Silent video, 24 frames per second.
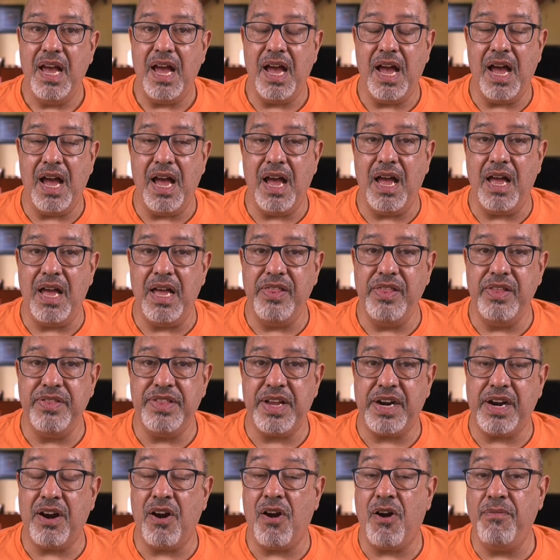that
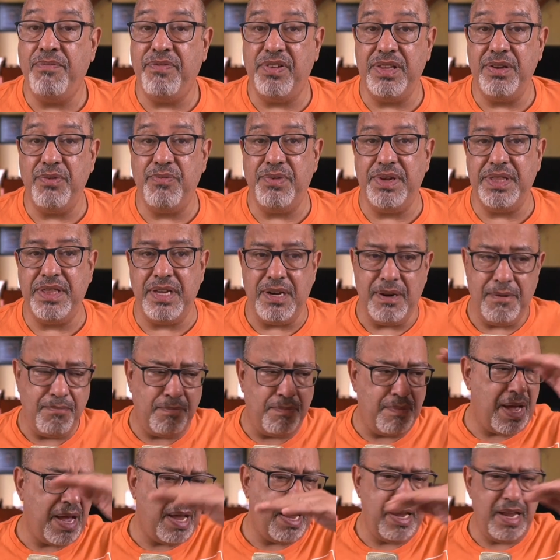are hopefully within
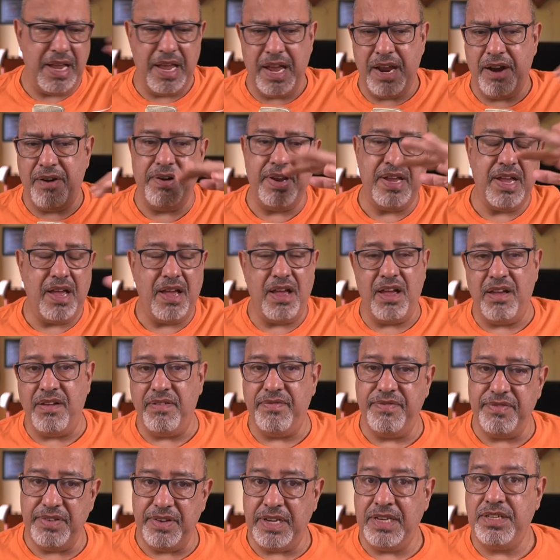my area
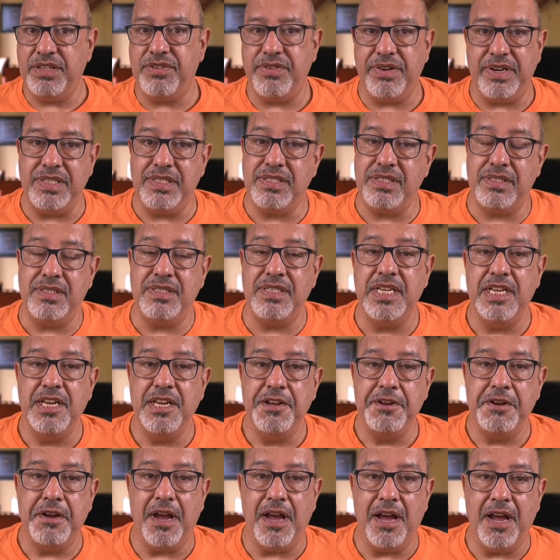of interests,
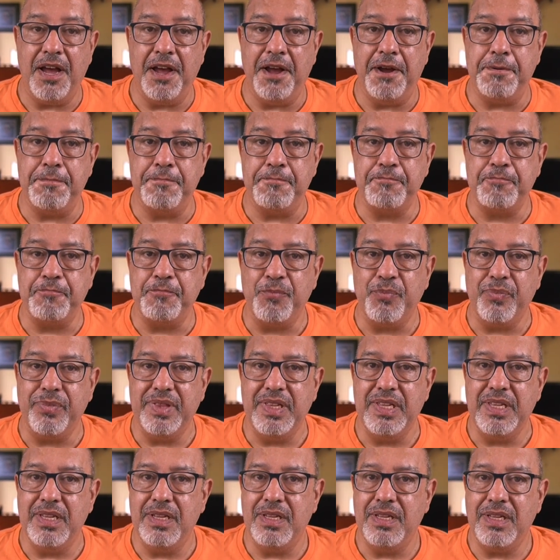I
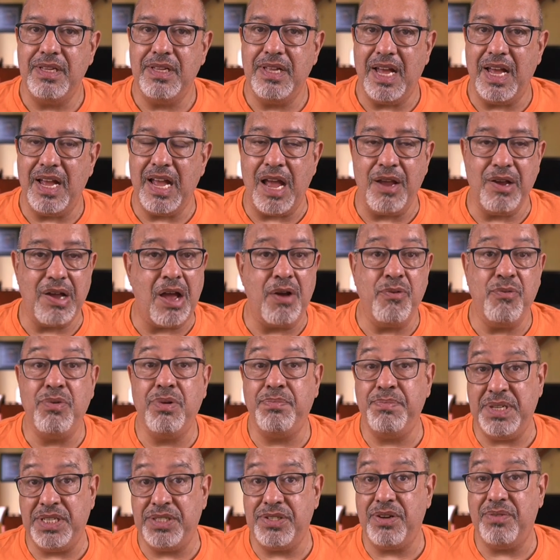will
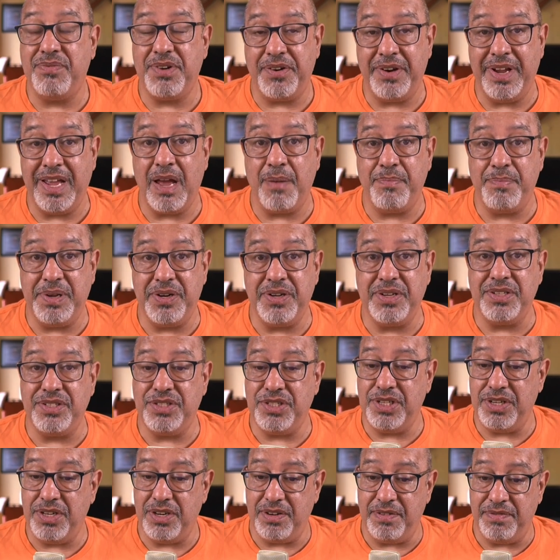be so very happy to
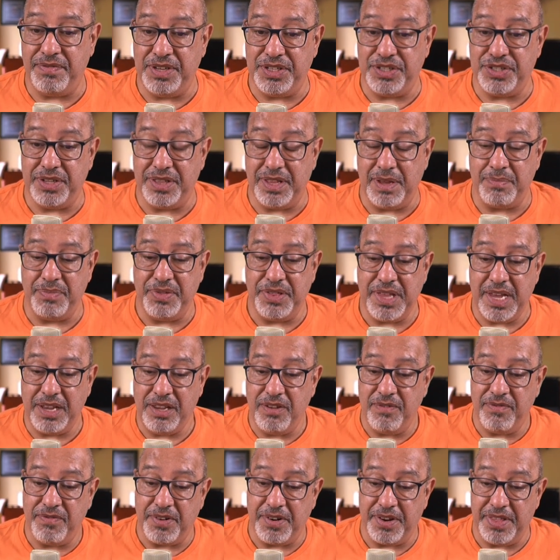continue to feature them. Thank
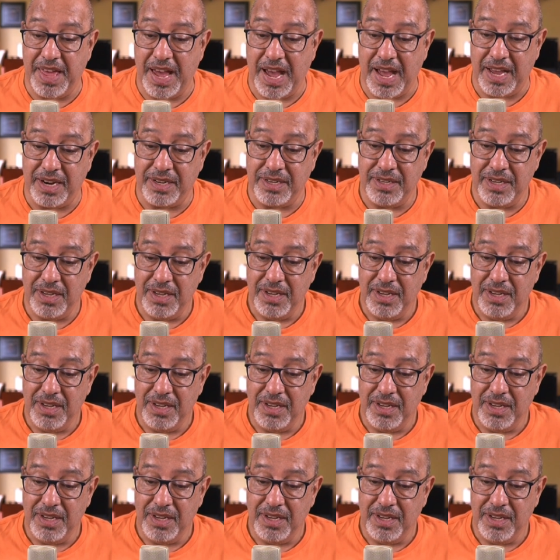you for that.